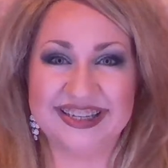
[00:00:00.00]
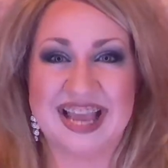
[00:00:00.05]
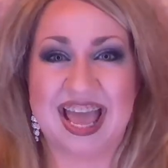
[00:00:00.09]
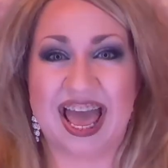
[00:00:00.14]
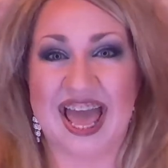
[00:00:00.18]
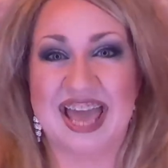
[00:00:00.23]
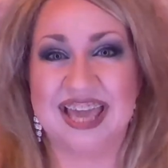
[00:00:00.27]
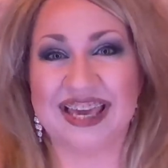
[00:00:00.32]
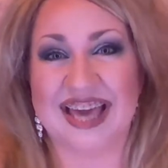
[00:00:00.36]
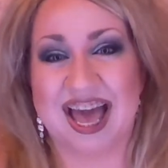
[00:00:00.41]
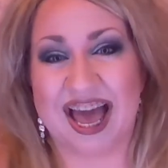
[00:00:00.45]

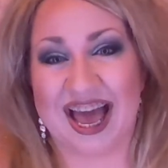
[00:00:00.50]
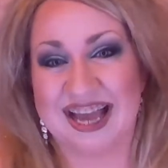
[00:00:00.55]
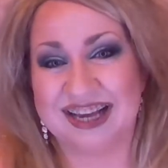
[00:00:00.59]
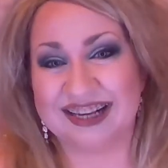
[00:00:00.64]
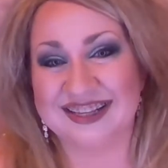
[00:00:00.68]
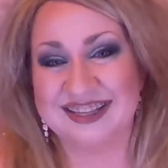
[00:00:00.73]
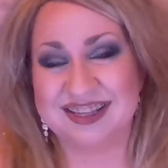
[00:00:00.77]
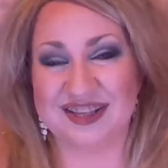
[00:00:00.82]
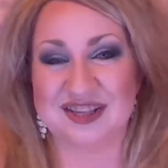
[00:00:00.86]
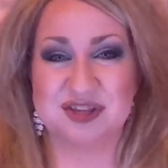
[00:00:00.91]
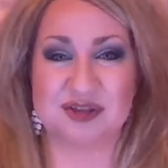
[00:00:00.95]
Hi
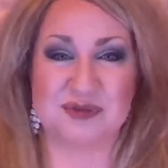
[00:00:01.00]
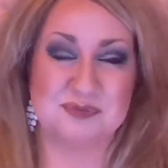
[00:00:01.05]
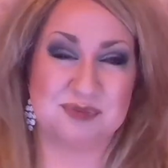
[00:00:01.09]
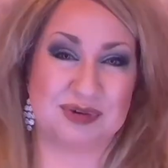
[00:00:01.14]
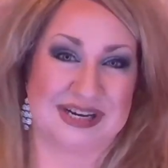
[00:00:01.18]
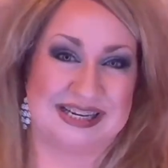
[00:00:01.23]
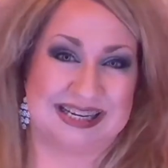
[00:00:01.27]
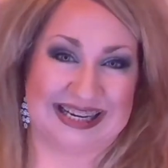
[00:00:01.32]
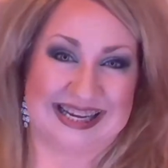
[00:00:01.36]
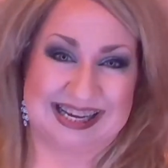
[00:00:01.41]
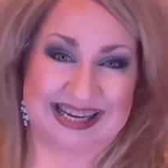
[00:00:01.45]
guys, this is
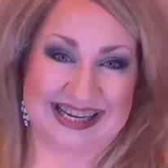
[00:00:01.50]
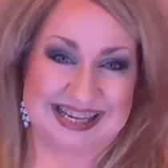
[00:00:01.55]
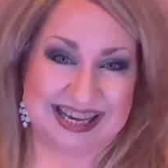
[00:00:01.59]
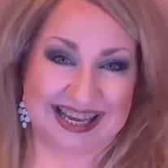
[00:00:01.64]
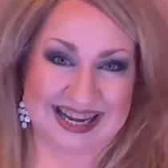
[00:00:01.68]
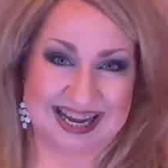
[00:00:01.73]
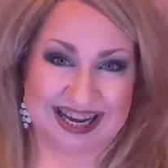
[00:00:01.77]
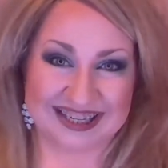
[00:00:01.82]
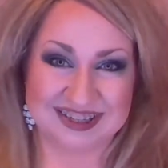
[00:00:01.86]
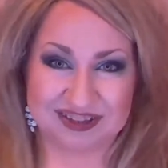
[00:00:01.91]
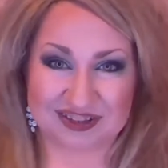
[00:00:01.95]
Brittany,
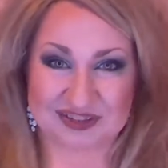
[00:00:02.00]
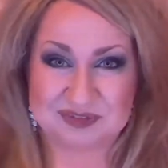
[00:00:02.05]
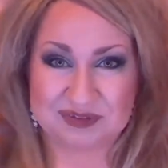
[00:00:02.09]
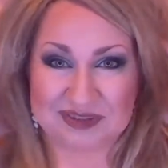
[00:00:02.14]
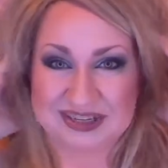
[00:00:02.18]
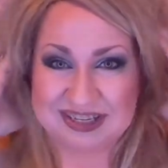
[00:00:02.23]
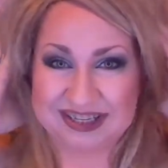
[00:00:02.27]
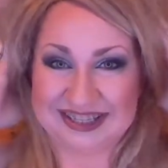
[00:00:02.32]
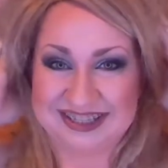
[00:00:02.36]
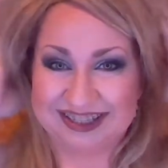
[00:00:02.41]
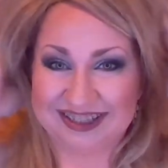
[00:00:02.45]
and I just
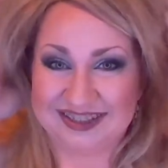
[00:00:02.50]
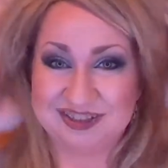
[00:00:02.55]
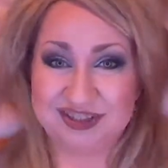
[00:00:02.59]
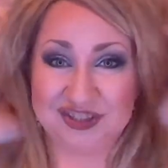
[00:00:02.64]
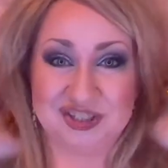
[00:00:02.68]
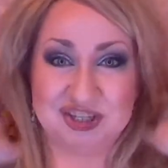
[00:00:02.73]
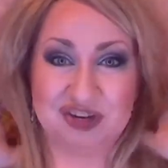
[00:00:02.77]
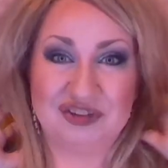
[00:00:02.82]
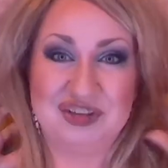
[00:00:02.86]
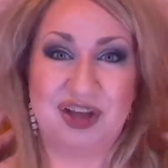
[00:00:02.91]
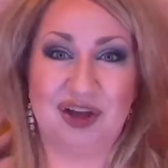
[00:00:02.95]
wanted to
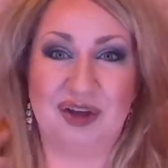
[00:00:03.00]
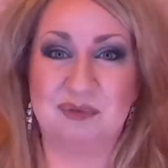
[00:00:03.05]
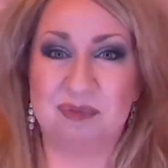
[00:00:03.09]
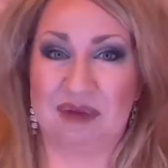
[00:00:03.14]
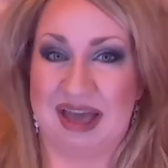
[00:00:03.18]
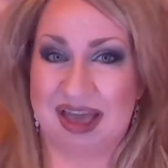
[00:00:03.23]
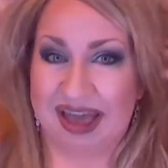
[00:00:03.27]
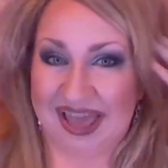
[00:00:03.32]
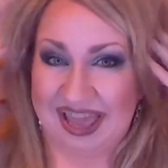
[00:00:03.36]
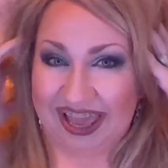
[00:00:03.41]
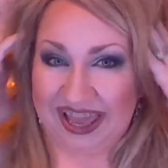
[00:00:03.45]
show y'all
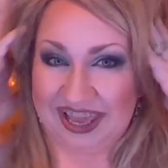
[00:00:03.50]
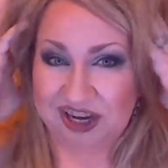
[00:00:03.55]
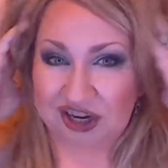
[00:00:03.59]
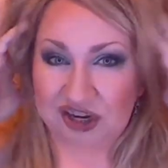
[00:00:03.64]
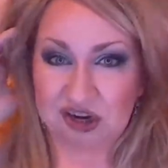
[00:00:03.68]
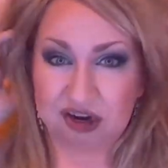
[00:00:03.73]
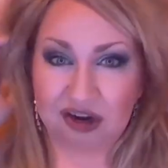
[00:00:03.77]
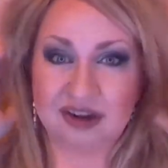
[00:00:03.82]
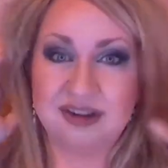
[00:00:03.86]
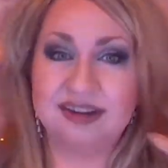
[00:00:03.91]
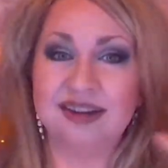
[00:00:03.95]
my
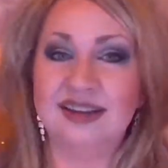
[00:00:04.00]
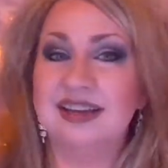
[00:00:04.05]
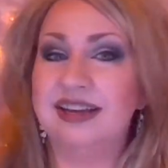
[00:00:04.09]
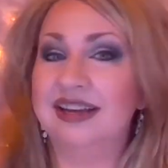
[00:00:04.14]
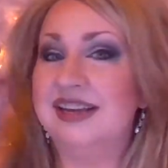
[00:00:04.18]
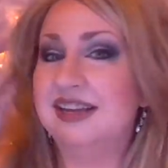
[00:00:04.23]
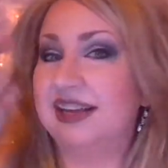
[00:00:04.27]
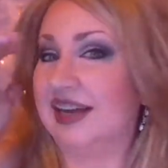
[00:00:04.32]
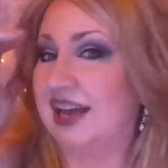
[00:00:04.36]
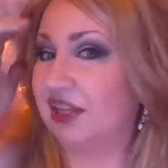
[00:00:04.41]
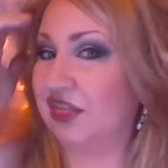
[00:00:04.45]
hair.
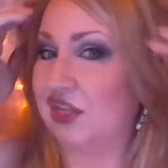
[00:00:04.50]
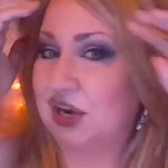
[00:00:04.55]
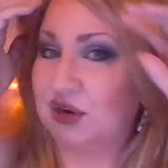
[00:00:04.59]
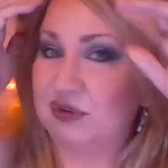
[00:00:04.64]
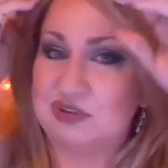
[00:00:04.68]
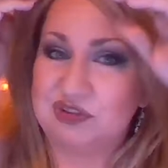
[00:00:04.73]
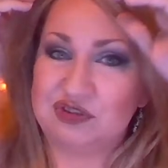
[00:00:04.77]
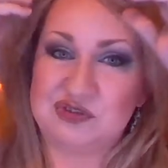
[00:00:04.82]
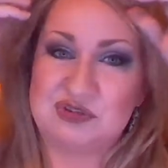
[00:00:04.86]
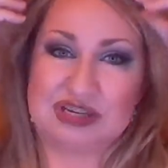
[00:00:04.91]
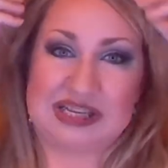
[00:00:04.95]
I thought it
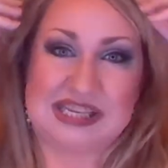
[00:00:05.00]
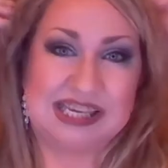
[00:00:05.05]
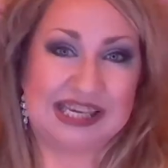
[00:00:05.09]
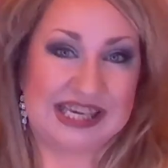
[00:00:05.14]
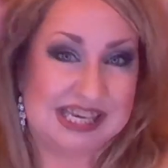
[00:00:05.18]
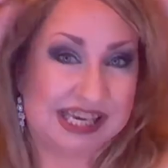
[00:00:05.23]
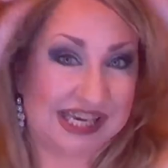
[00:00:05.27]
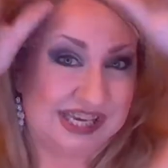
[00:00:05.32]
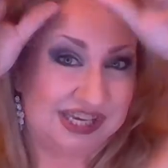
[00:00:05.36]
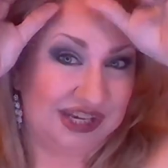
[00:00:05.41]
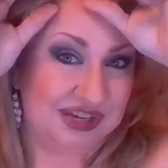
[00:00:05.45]
was really
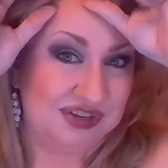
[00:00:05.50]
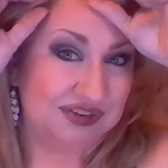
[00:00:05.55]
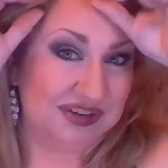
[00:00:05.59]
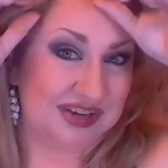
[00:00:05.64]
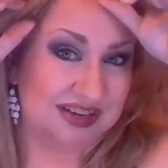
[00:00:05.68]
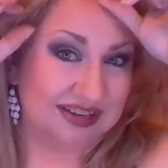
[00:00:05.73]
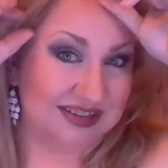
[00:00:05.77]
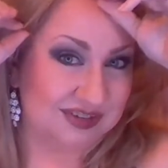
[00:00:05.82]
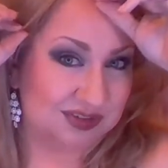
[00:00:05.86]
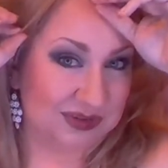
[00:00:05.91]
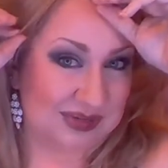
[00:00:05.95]
cute.
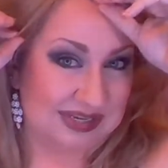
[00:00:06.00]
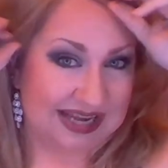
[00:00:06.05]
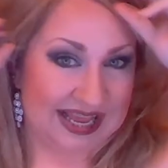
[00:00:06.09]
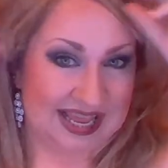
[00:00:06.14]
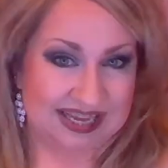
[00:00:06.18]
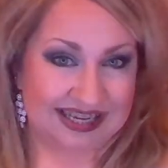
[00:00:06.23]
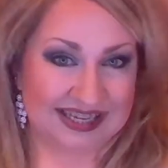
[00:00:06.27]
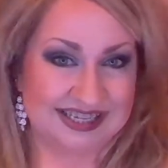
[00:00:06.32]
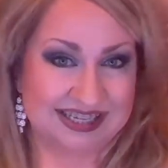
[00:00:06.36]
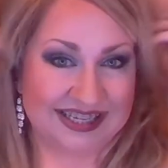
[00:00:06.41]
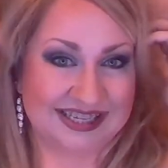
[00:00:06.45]
I just went
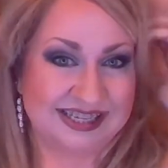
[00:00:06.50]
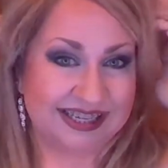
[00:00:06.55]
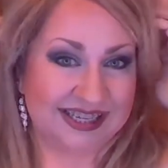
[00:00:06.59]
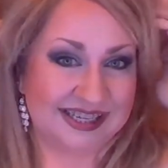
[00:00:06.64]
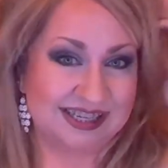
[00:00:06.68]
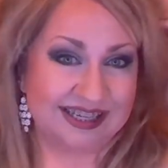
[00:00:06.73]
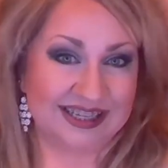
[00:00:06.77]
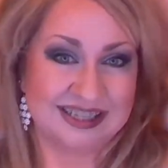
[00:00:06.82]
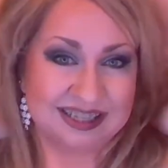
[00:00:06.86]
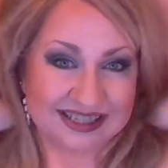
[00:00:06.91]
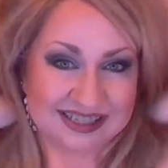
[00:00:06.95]
and had it
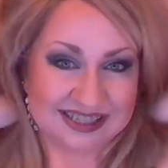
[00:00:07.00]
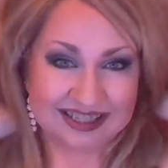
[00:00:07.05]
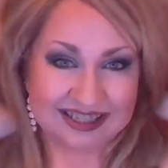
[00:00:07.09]
done.